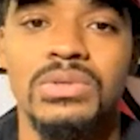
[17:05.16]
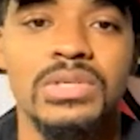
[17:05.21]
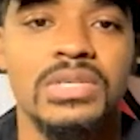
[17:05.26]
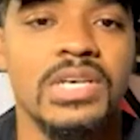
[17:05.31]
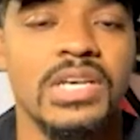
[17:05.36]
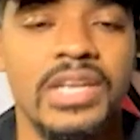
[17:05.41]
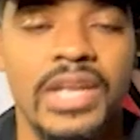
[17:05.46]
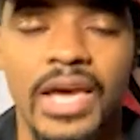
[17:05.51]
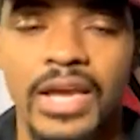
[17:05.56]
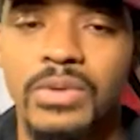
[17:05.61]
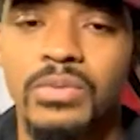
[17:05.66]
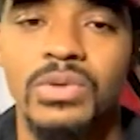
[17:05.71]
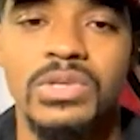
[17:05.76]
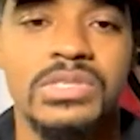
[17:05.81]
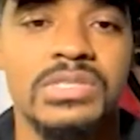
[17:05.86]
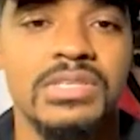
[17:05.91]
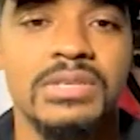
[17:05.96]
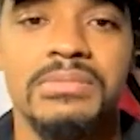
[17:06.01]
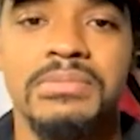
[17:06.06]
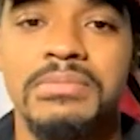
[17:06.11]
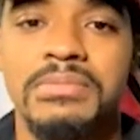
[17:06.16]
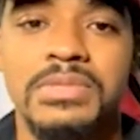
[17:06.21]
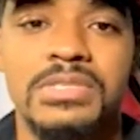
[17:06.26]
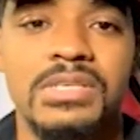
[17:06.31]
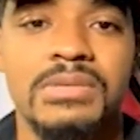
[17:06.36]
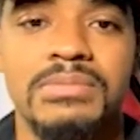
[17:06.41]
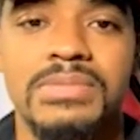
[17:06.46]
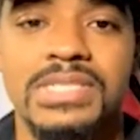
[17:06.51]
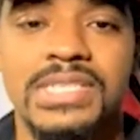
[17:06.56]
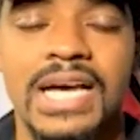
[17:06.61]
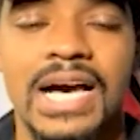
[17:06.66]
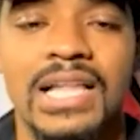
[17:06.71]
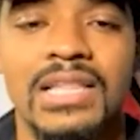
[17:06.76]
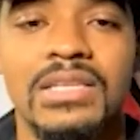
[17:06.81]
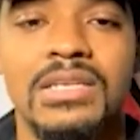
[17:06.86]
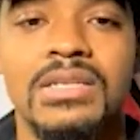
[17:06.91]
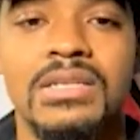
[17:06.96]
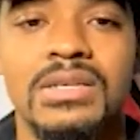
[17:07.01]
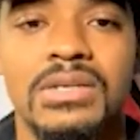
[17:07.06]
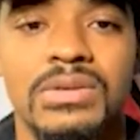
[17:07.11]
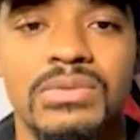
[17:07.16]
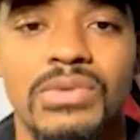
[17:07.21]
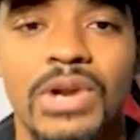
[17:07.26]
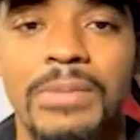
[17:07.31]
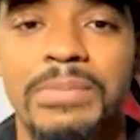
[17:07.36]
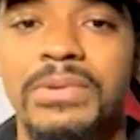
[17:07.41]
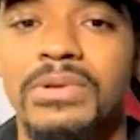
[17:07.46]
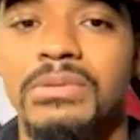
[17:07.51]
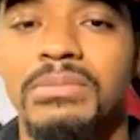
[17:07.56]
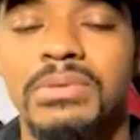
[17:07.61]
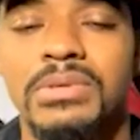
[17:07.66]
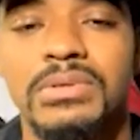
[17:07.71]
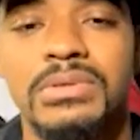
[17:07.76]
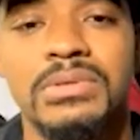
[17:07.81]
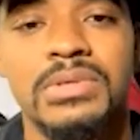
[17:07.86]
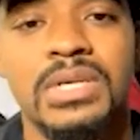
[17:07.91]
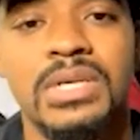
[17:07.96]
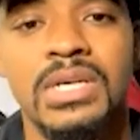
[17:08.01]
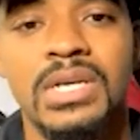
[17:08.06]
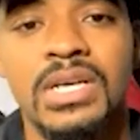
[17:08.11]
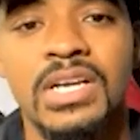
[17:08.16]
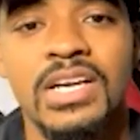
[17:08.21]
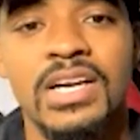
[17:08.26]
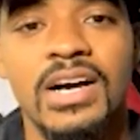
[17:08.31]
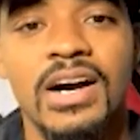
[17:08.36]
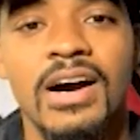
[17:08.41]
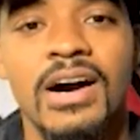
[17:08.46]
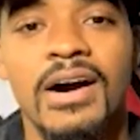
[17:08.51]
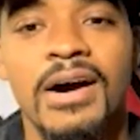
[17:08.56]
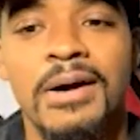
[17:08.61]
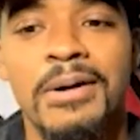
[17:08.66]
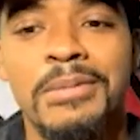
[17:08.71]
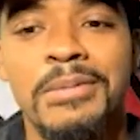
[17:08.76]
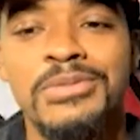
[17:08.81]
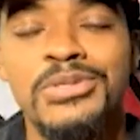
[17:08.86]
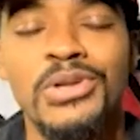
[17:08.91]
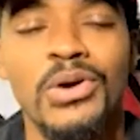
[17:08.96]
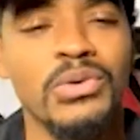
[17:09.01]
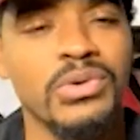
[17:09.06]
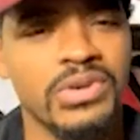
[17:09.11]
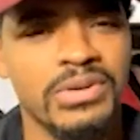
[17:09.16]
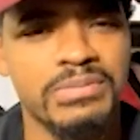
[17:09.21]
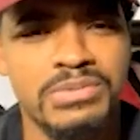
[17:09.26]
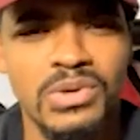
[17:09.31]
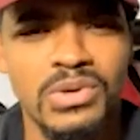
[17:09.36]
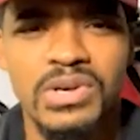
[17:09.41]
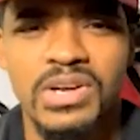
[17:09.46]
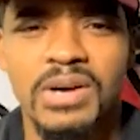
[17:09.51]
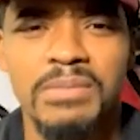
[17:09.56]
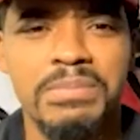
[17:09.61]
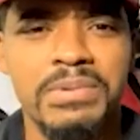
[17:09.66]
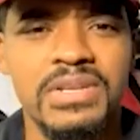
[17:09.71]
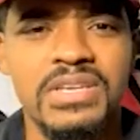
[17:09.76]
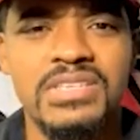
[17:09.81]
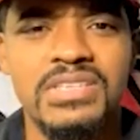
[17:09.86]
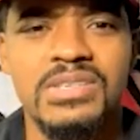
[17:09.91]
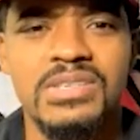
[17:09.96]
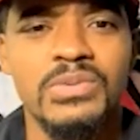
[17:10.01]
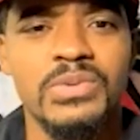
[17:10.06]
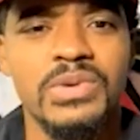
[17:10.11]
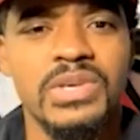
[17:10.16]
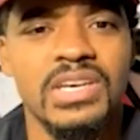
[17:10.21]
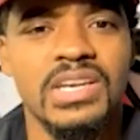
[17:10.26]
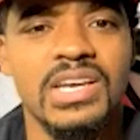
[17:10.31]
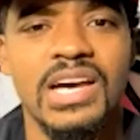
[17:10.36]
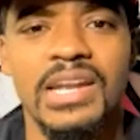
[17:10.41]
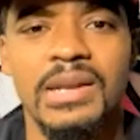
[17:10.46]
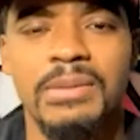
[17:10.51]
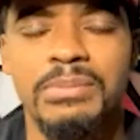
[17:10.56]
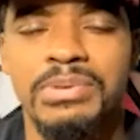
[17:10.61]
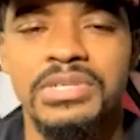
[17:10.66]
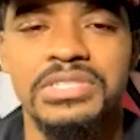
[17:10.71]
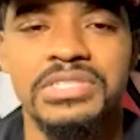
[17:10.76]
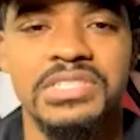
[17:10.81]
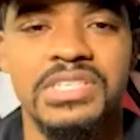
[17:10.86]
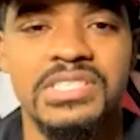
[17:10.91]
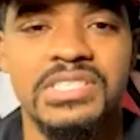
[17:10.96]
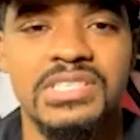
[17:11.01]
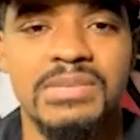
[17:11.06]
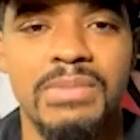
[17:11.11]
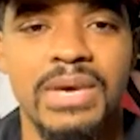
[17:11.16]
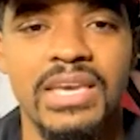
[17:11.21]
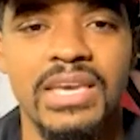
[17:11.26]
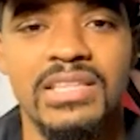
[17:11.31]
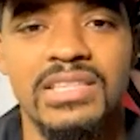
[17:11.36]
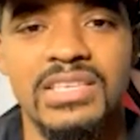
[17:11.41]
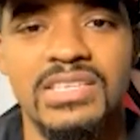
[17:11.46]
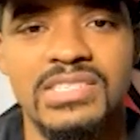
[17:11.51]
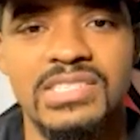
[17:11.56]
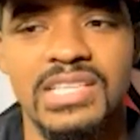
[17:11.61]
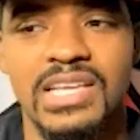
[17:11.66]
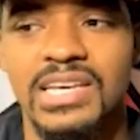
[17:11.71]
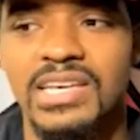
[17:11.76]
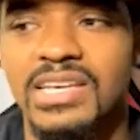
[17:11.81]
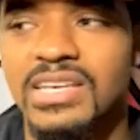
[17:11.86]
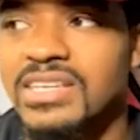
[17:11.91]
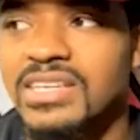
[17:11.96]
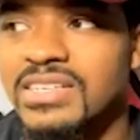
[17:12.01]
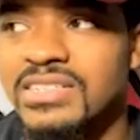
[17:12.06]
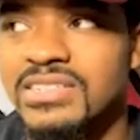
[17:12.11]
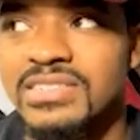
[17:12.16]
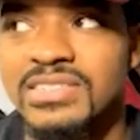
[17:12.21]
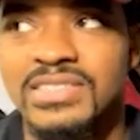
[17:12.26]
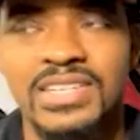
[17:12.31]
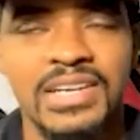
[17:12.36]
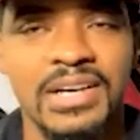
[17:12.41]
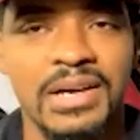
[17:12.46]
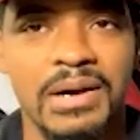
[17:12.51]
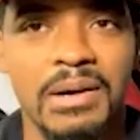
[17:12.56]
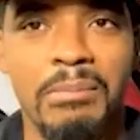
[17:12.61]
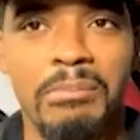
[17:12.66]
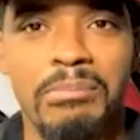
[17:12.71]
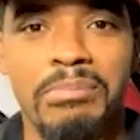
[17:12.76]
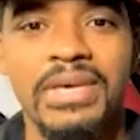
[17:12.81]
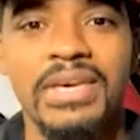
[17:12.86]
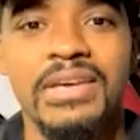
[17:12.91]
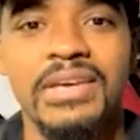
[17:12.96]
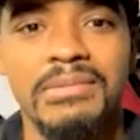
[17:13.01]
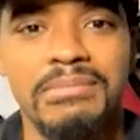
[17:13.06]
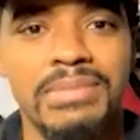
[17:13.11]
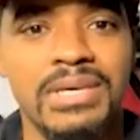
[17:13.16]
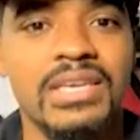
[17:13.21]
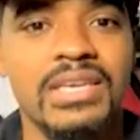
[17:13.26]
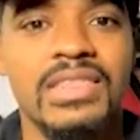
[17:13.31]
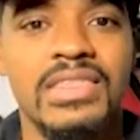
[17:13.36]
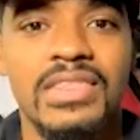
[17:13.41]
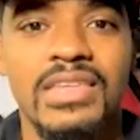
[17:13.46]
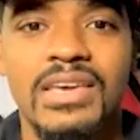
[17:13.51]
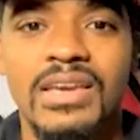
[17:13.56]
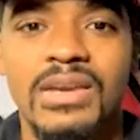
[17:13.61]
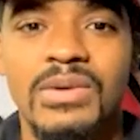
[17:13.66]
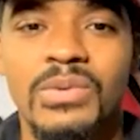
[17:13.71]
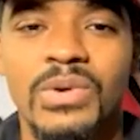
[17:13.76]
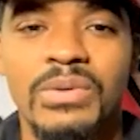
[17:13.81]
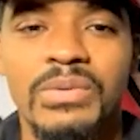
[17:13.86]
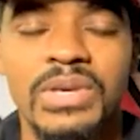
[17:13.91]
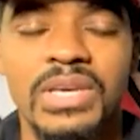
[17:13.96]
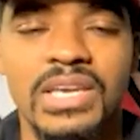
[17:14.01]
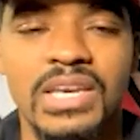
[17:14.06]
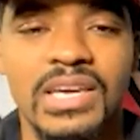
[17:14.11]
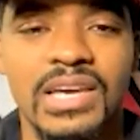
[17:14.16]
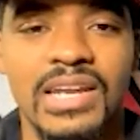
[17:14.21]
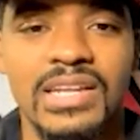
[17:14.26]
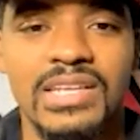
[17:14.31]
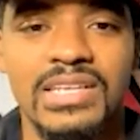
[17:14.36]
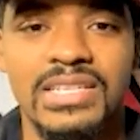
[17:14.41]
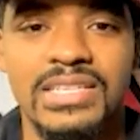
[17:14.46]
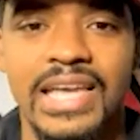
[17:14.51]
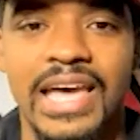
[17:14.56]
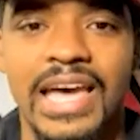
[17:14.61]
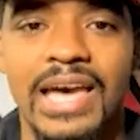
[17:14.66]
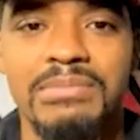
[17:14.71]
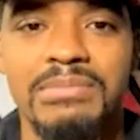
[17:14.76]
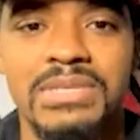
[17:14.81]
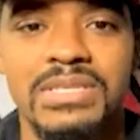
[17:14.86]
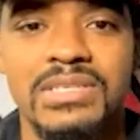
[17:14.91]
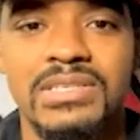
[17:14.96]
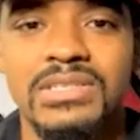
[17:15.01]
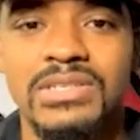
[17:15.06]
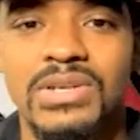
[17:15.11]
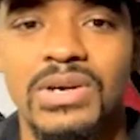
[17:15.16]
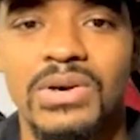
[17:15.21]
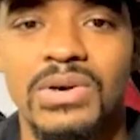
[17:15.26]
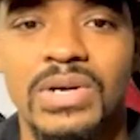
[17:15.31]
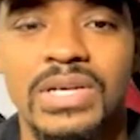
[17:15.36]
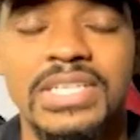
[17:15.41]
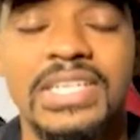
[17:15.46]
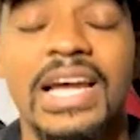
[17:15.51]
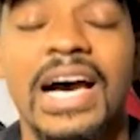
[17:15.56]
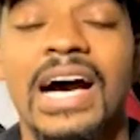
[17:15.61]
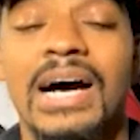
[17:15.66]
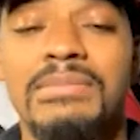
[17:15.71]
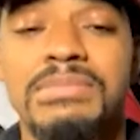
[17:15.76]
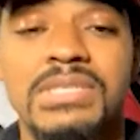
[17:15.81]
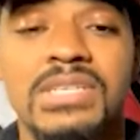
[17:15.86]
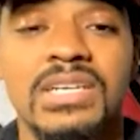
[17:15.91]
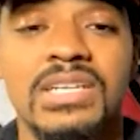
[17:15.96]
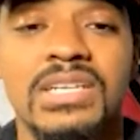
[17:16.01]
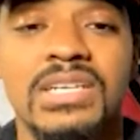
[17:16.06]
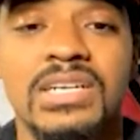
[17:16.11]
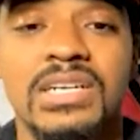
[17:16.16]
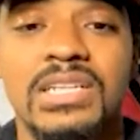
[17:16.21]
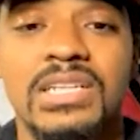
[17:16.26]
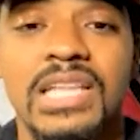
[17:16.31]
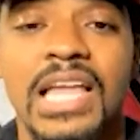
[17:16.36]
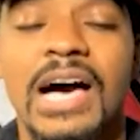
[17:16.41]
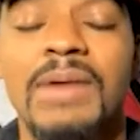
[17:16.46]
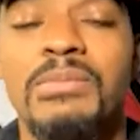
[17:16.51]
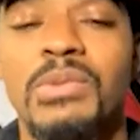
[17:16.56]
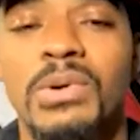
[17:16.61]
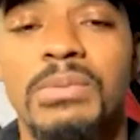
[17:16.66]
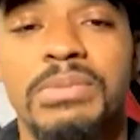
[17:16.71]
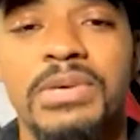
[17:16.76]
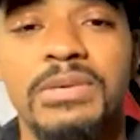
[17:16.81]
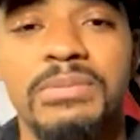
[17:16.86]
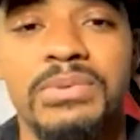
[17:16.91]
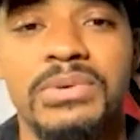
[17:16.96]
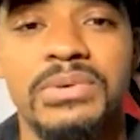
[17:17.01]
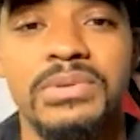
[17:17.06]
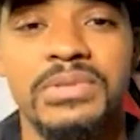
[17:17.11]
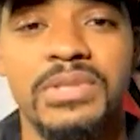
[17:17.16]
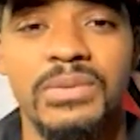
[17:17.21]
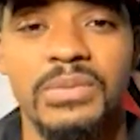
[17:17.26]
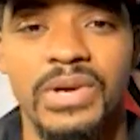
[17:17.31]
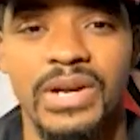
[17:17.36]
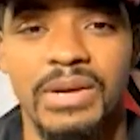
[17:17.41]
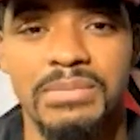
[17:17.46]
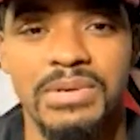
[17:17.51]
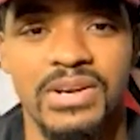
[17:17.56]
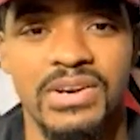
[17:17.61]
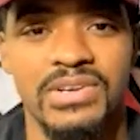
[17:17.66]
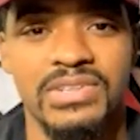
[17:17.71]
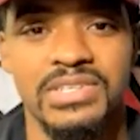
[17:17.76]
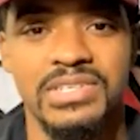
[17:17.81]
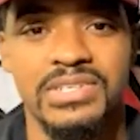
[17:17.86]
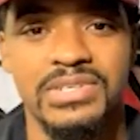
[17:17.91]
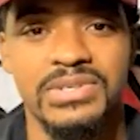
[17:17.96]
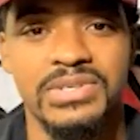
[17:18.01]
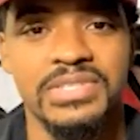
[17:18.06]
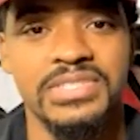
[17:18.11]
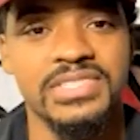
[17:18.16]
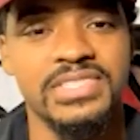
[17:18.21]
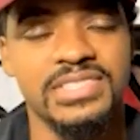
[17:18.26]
connect with some solid and reputable, crypto companies, and we can kind of push this and make this like a big thing where we can kind of adopt a lot more people than what I'm currently doing.